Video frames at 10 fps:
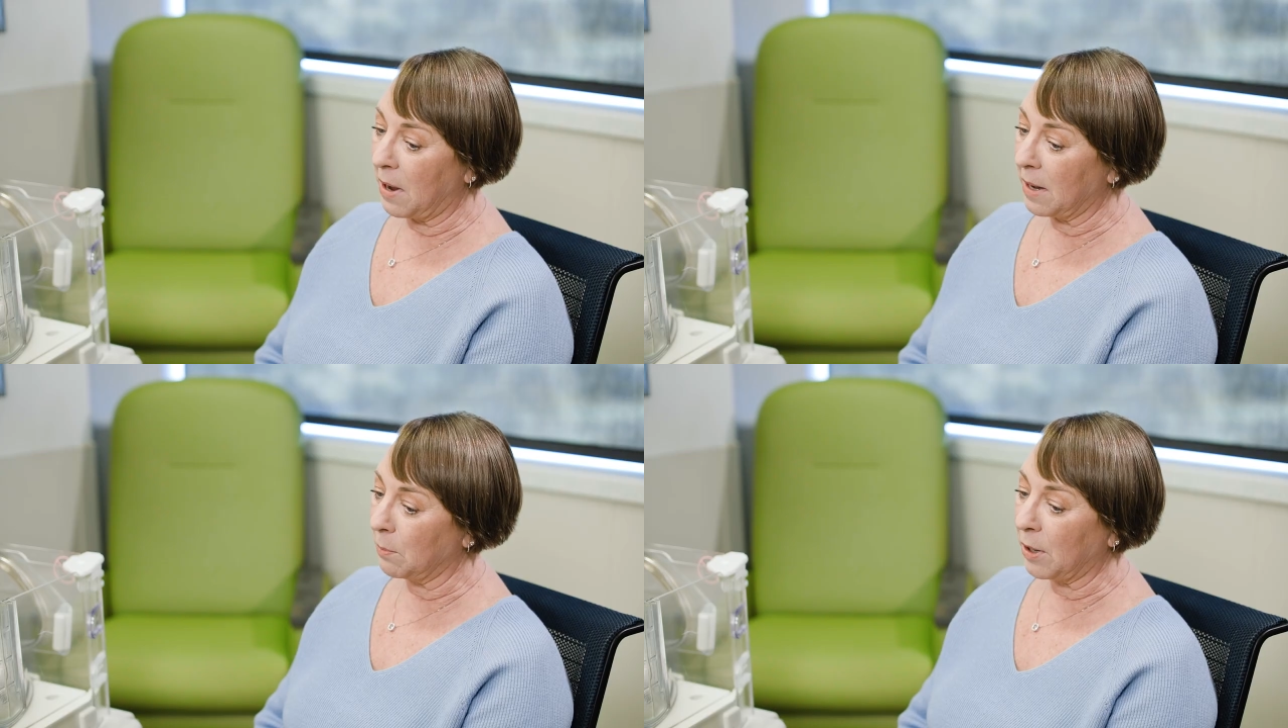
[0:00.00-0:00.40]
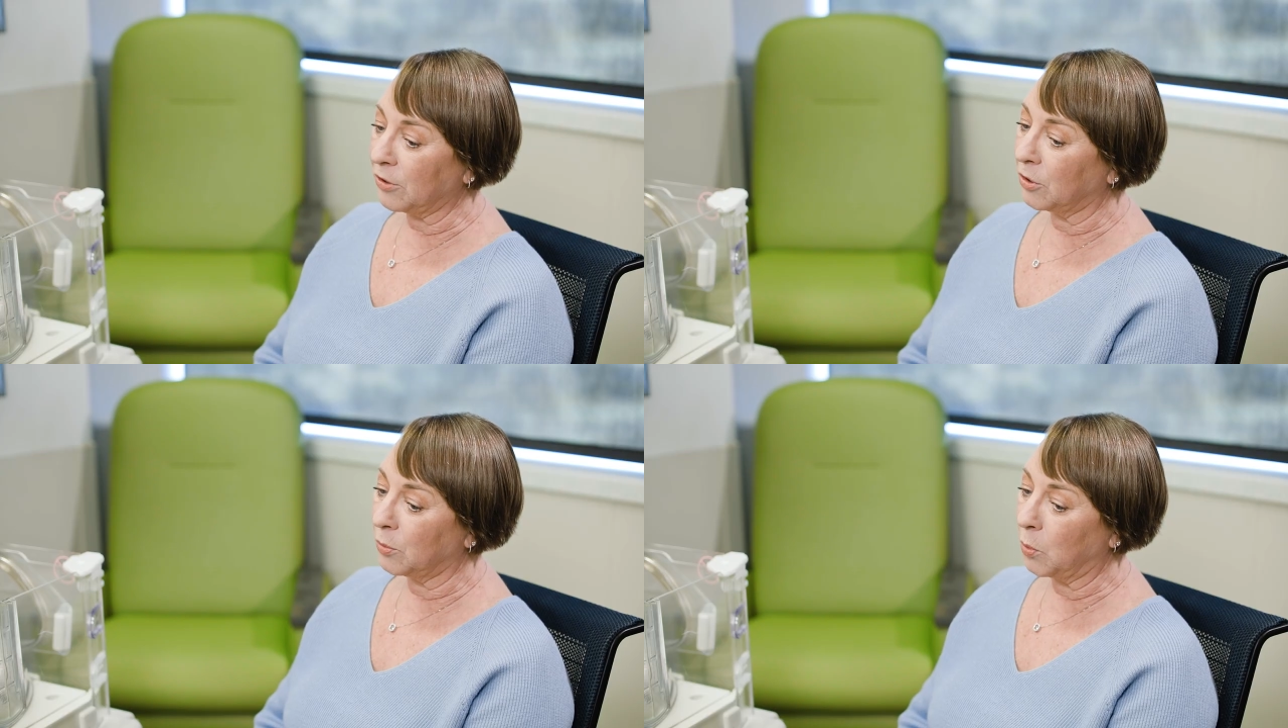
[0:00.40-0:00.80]
My
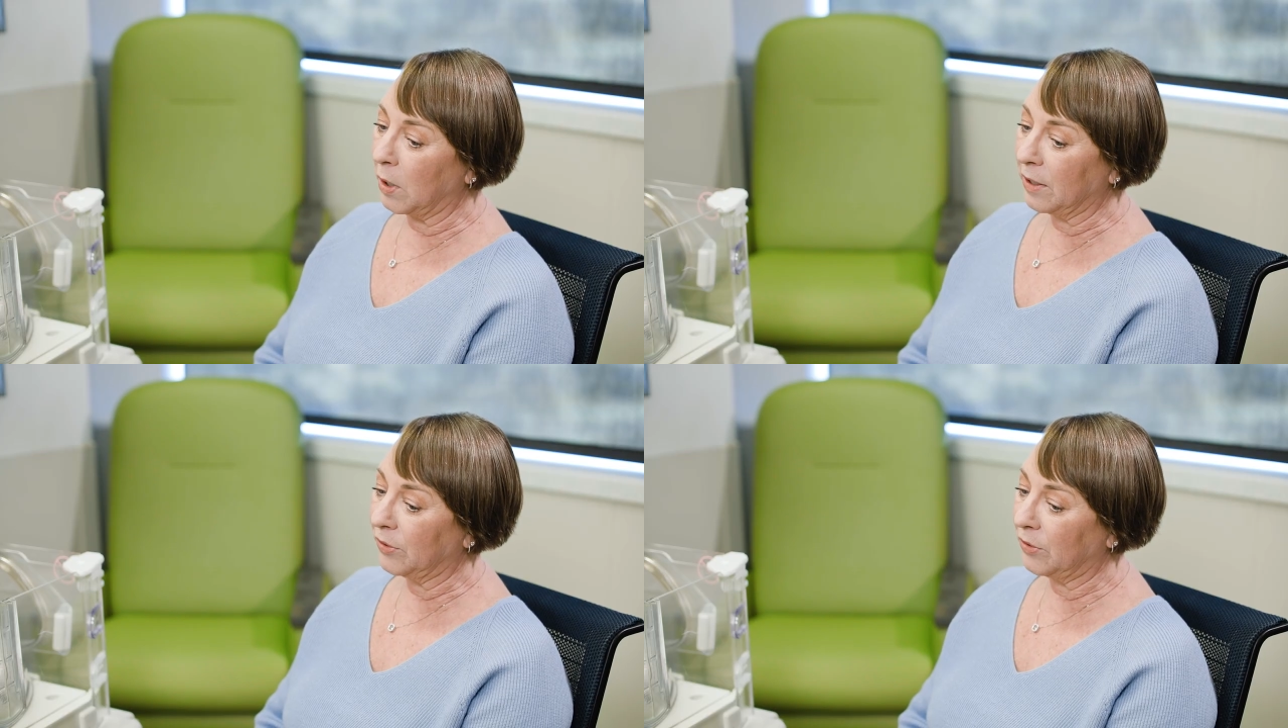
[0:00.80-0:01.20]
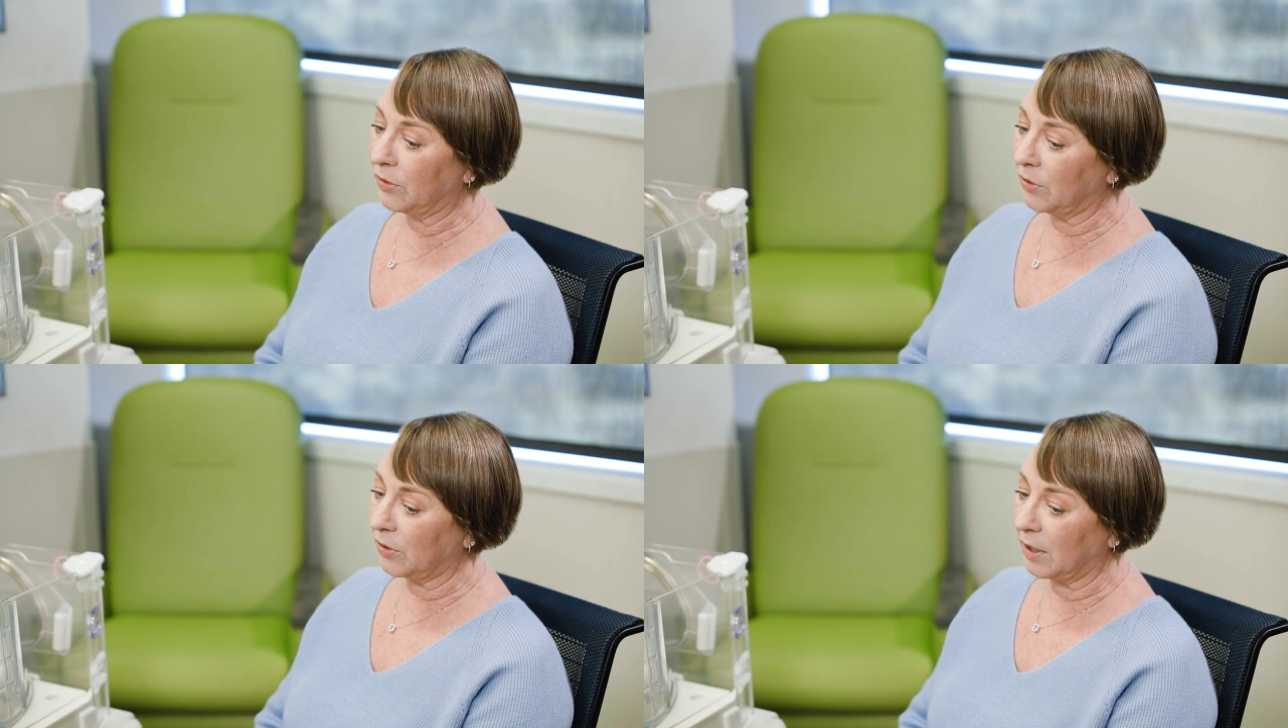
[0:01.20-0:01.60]
impression
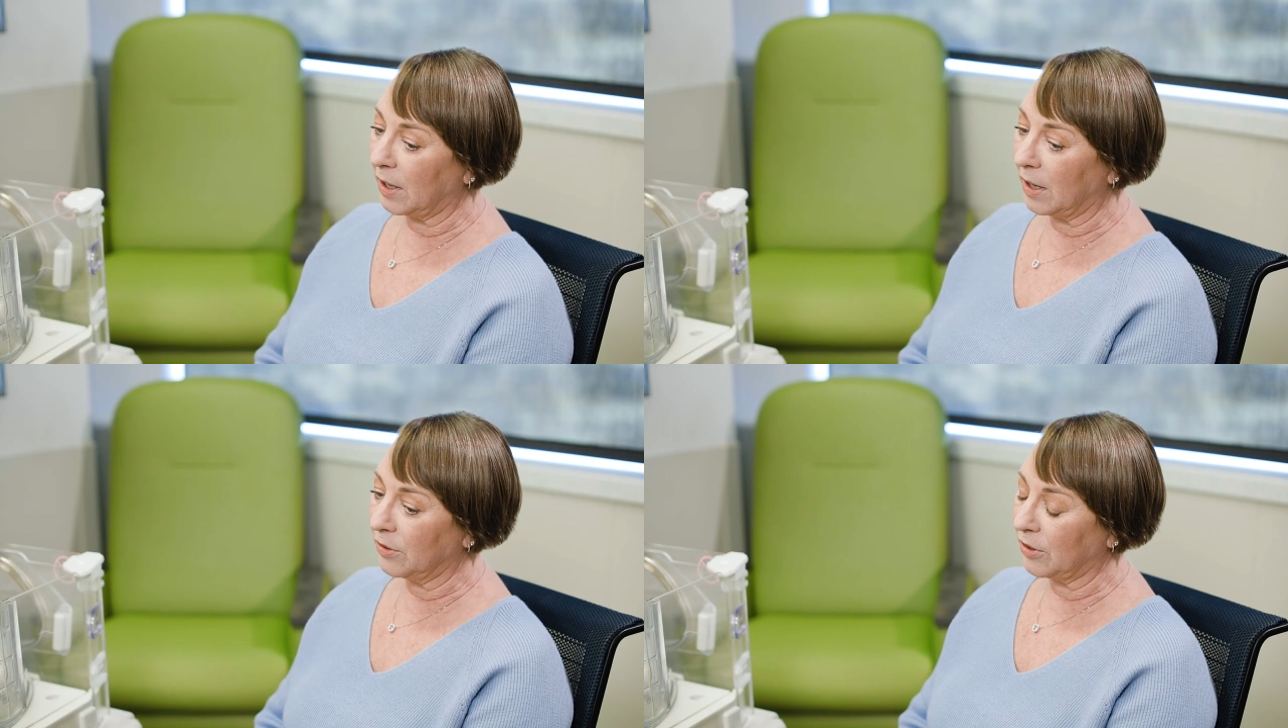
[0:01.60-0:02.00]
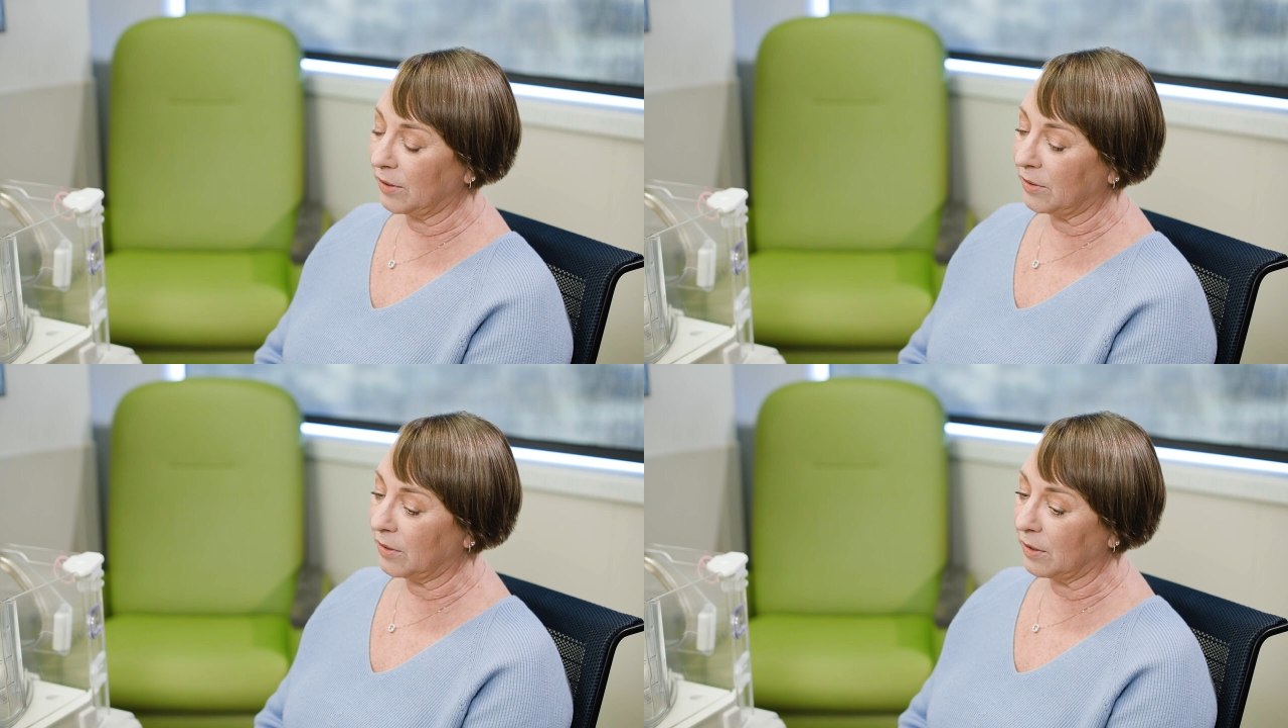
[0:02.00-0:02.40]
was
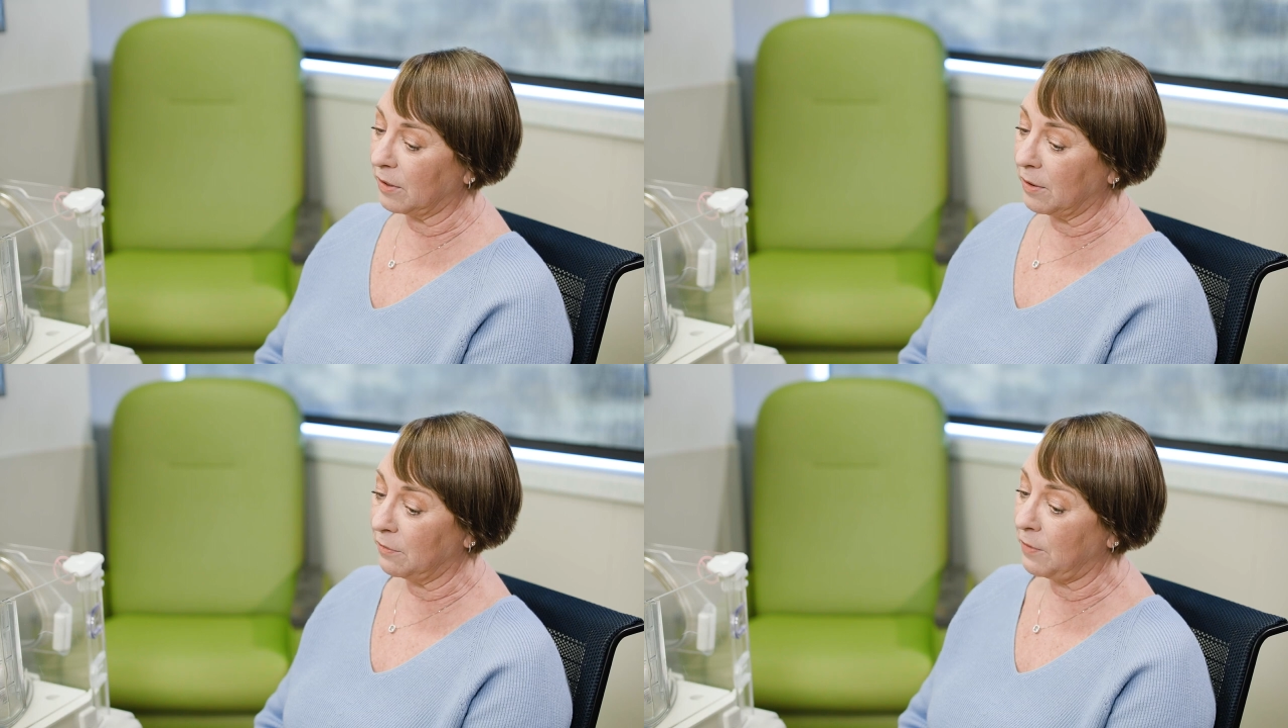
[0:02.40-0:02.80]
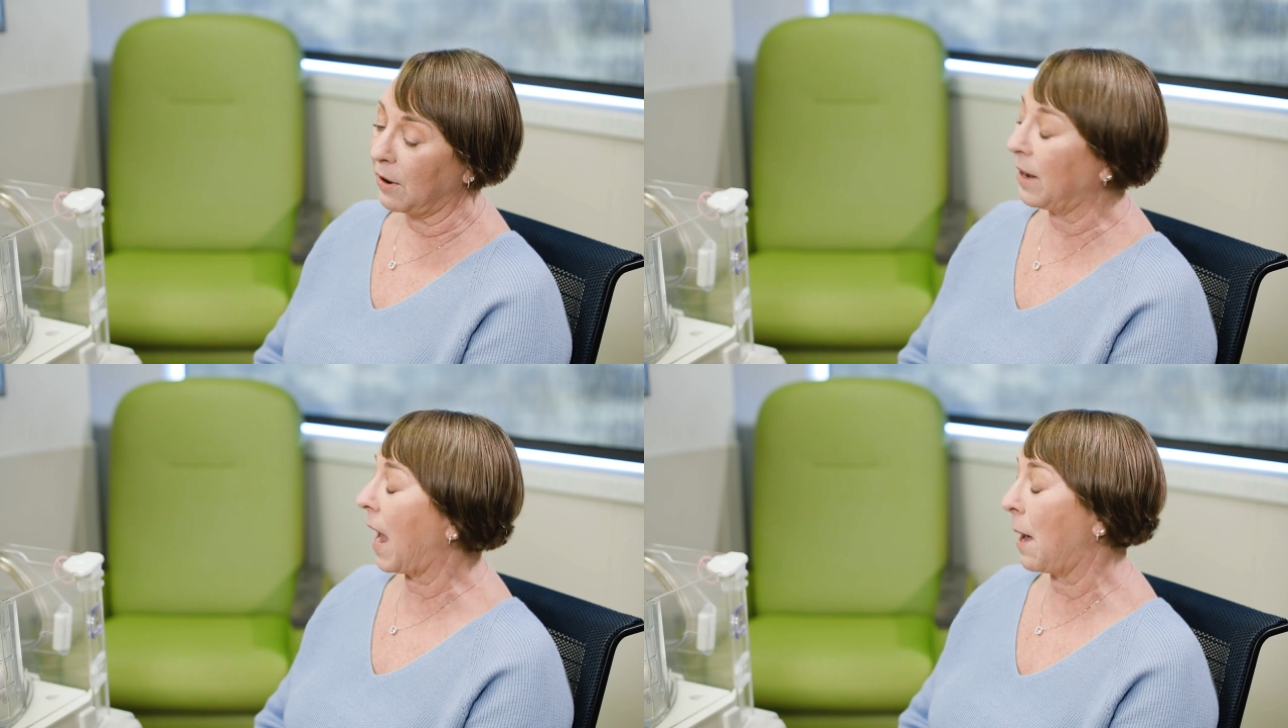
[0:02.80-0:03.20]
just
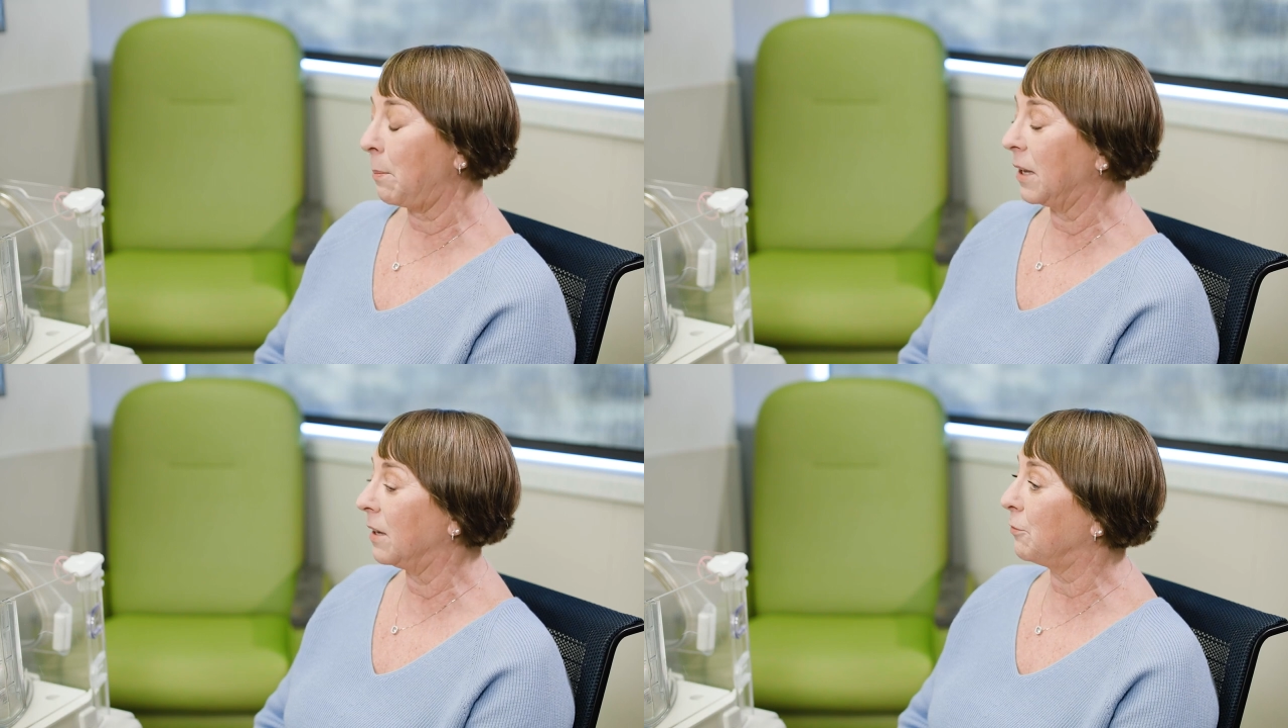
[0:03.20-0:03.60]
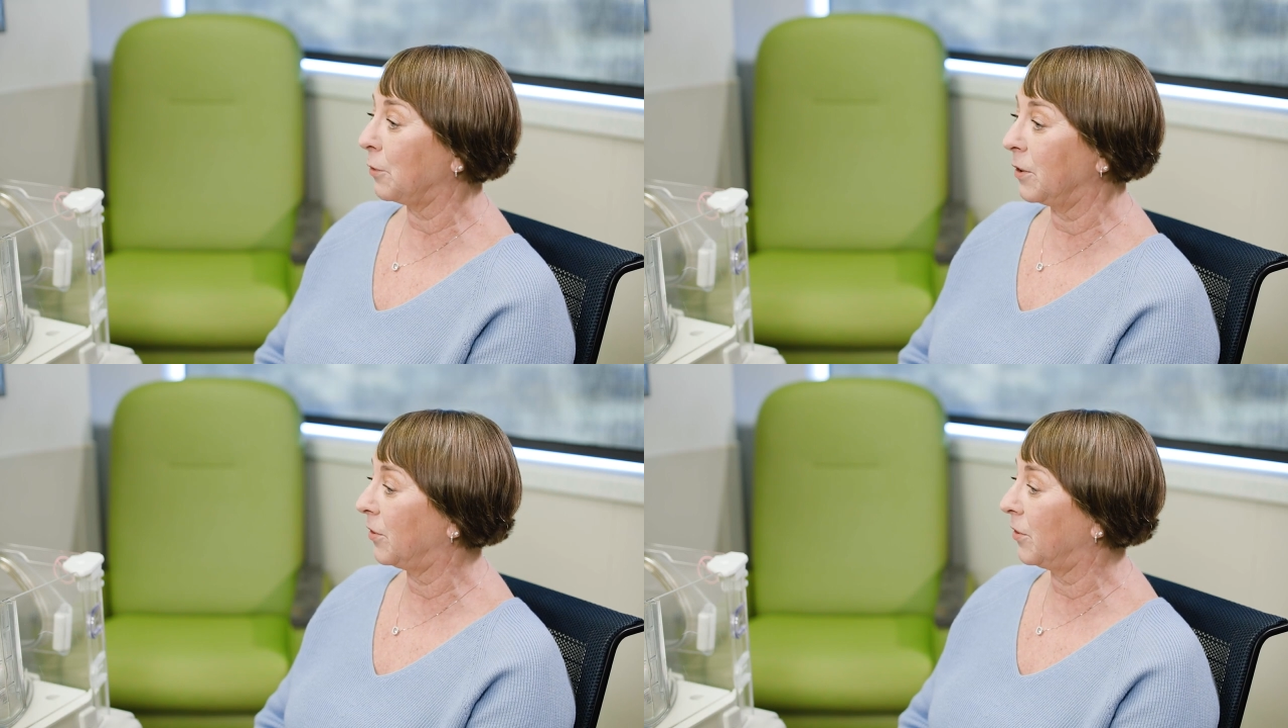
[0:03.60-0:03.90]
very happy for the